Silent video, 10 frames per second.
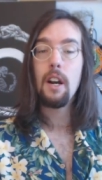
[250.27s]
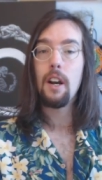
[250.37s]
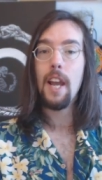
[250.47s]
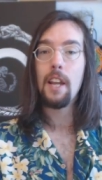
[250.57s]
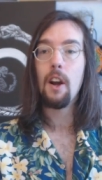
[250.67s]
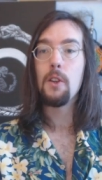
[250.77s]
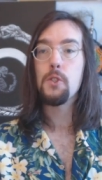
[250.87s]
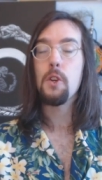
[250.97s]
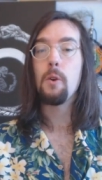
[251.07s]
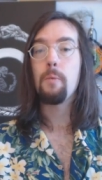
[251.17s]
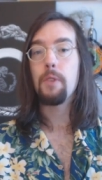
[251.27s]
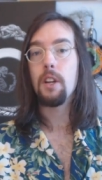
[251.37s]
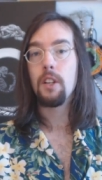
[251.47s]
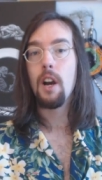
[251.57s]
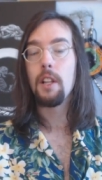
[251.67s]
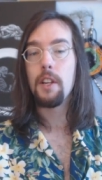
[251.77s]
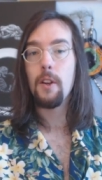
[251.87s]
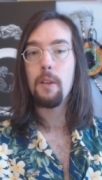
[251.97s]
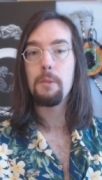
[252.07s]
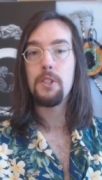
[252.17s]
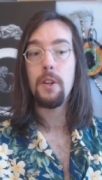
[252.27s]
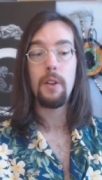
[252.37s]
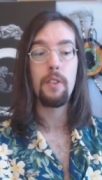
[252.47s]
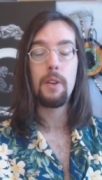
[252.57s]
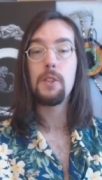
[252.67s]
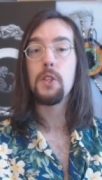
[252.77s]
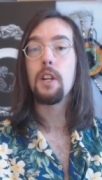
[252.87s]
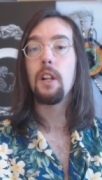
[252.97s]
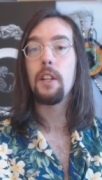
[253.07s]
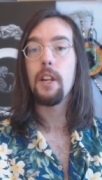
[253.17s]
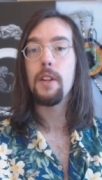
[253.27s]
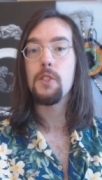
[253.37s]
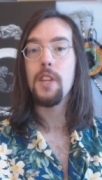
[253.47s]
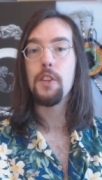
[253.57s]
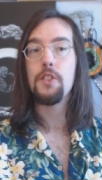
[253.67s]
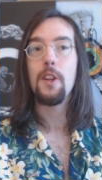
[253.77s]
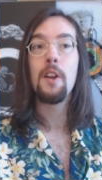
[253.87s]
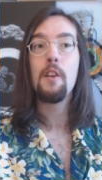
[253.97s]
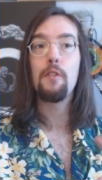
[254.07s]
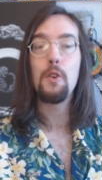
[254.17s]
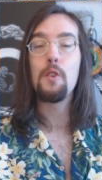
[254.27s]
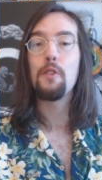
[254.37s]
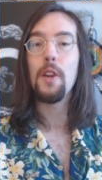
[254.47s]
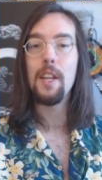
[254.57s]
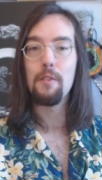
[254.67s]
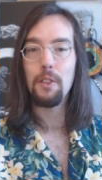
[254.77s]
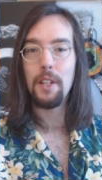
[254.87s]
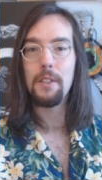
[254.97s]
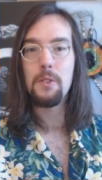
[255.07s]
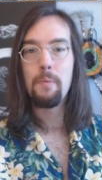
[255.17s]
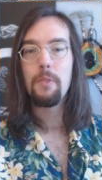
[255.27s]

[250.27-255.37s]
Uh, and also uh, culinary material. There is a culinary section here, food for invalids.